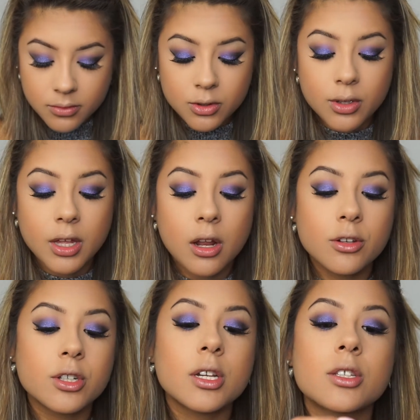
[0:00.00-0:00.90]
So then
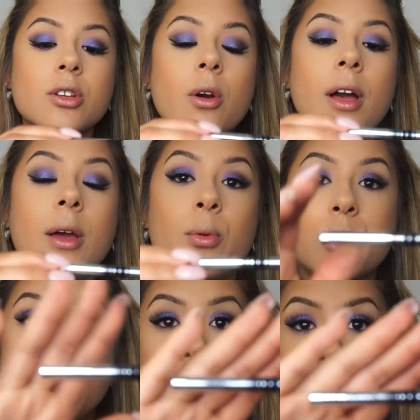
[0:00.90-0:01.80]
I'll just go ahead
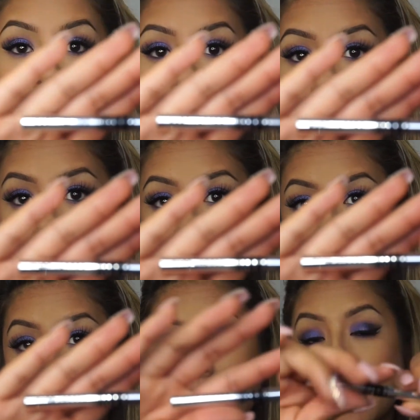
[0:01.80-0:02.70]
with the Marc Jacobs fine